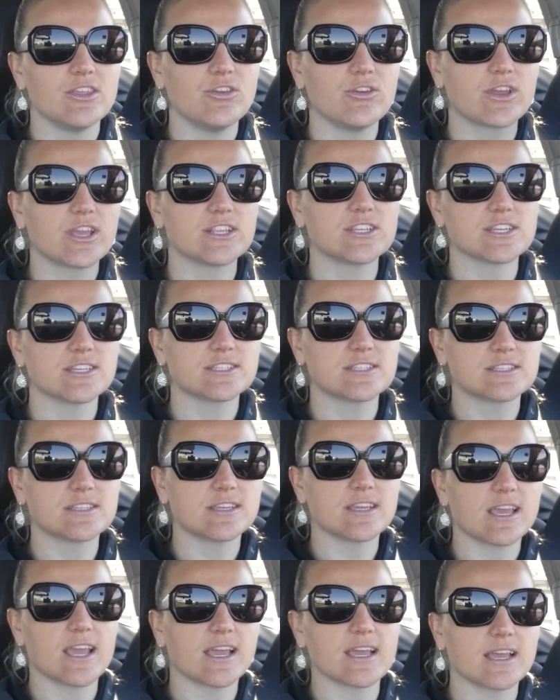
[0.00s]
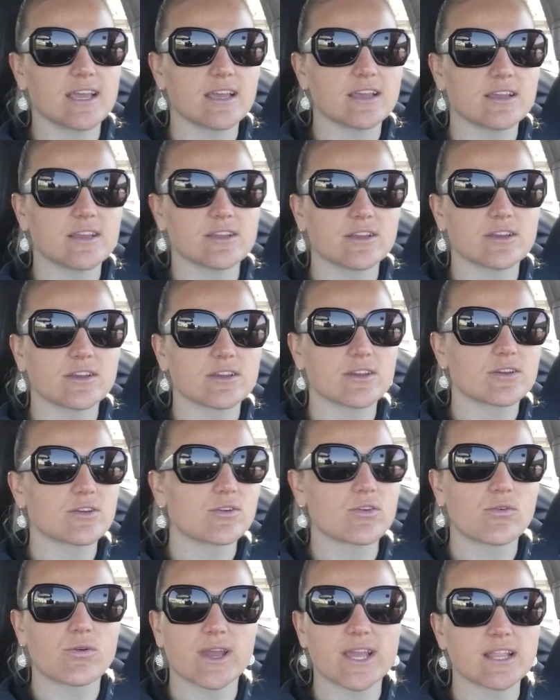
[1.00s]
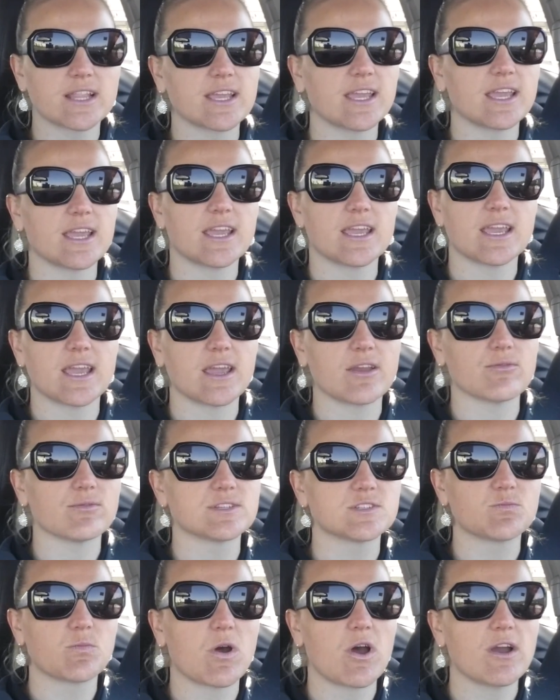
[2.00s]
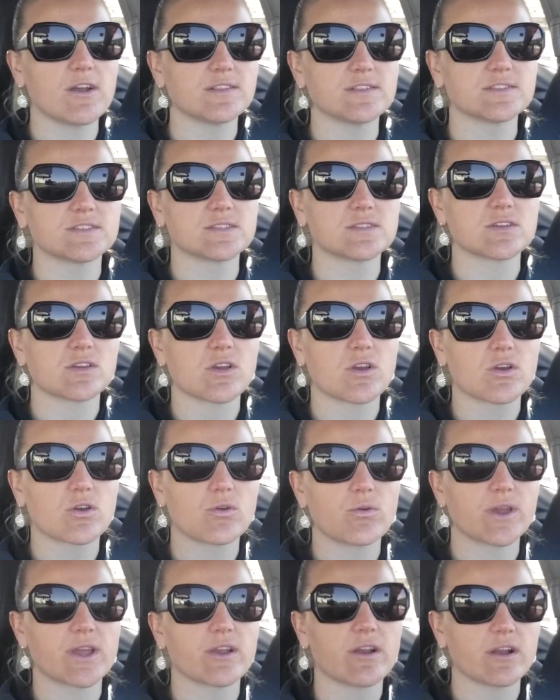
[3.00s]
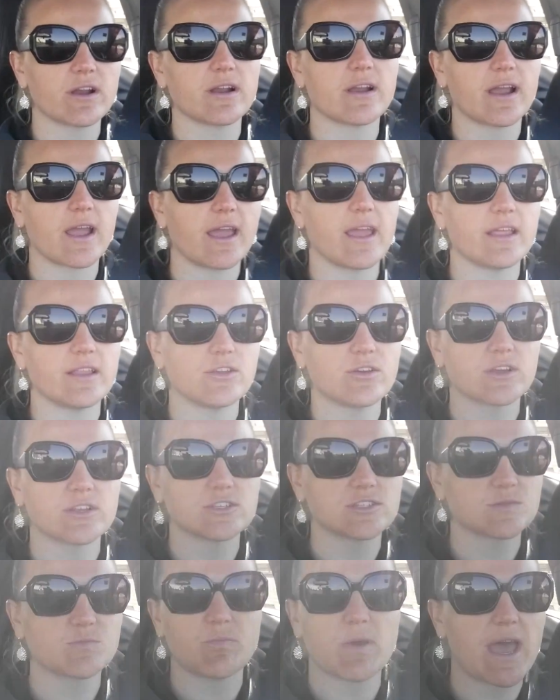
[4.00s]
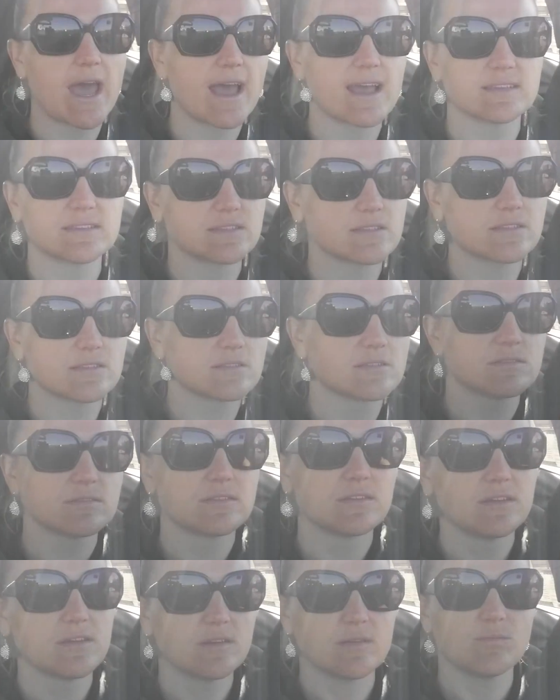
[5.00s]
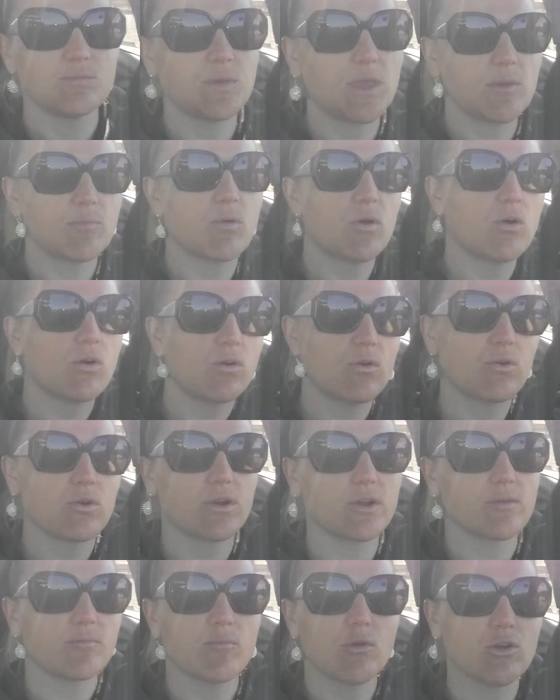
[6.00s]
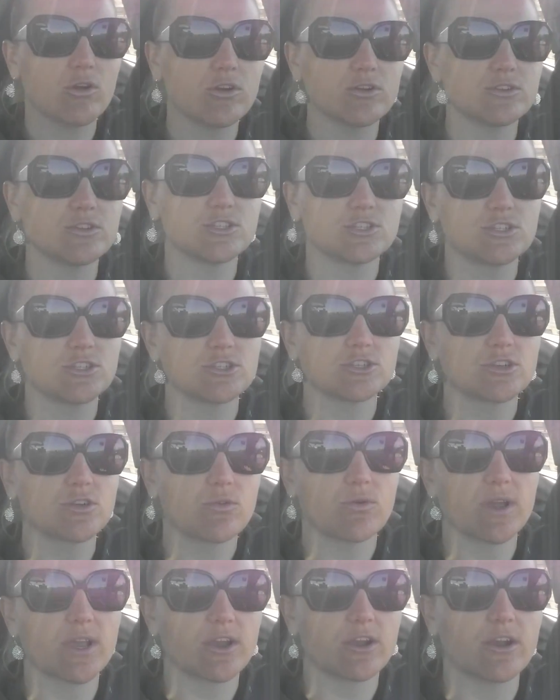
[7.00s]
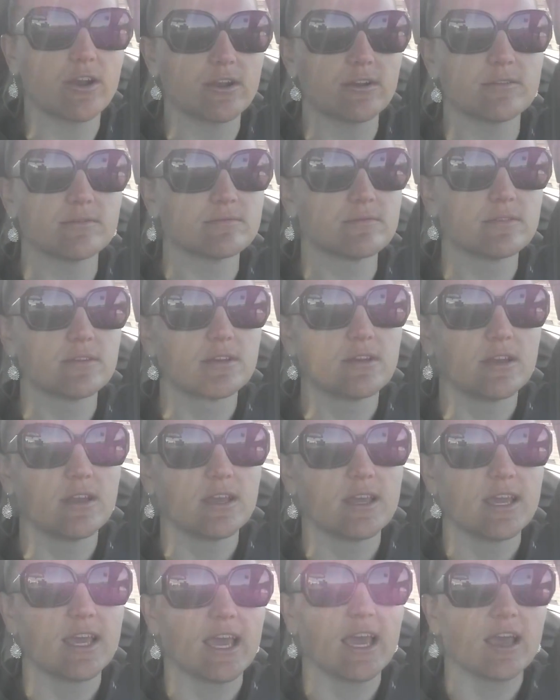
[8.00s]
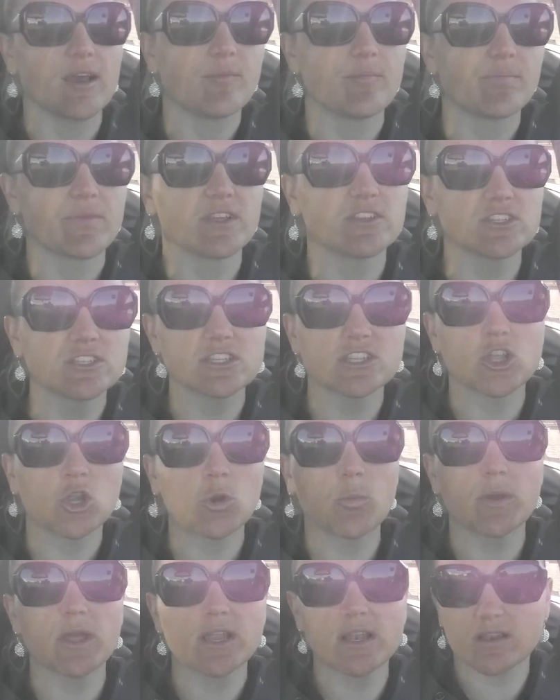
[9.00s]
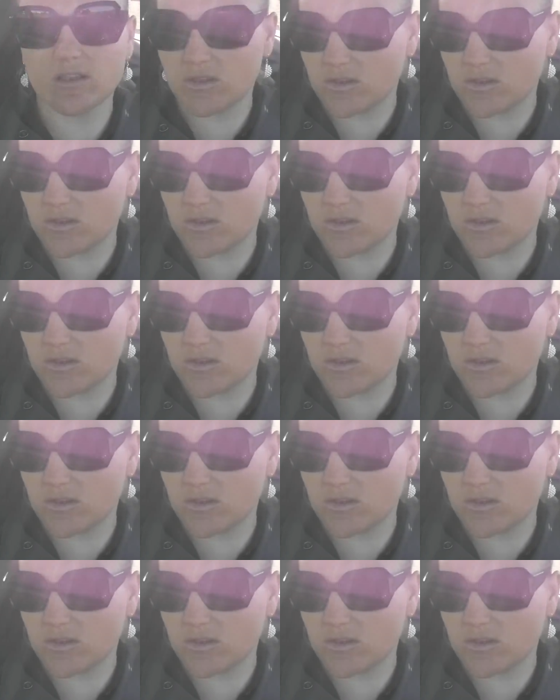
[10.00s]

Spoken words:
you can just quickly, it responds quicker, and you can just pass people or merge quicker. Just a little bit